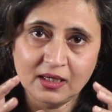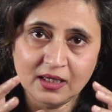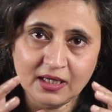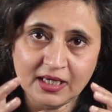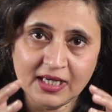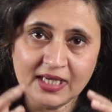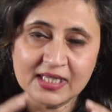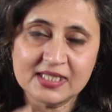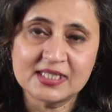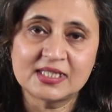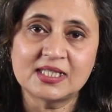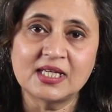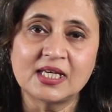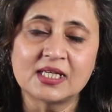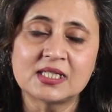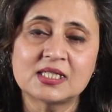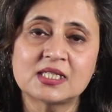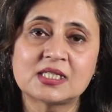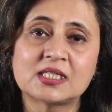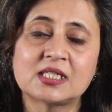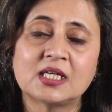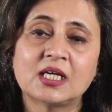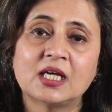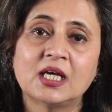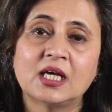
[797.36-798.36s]

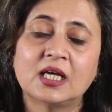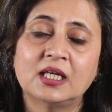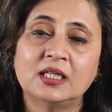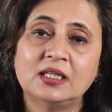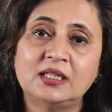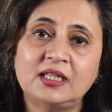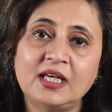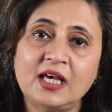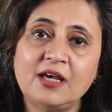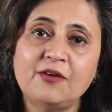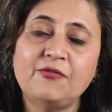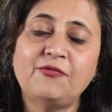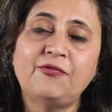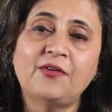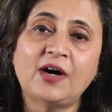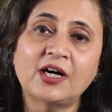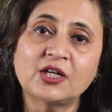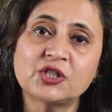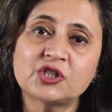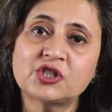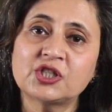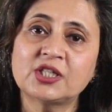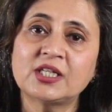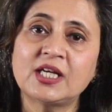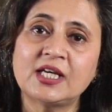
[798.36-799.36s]
exist, they
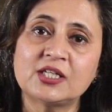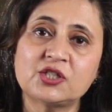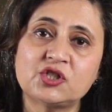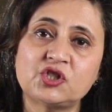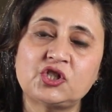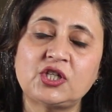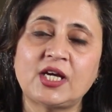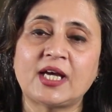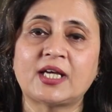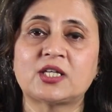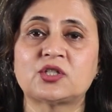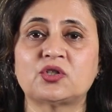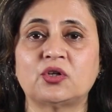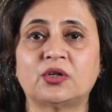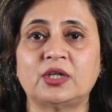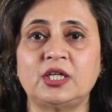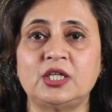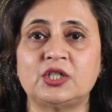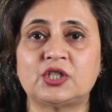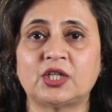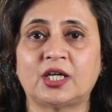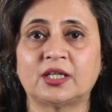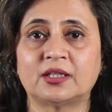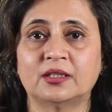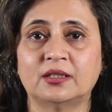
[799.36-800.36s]
function as checks on
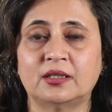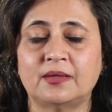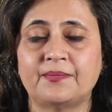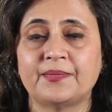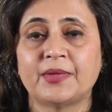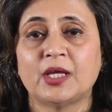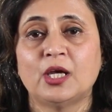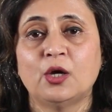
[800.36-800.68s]
each other.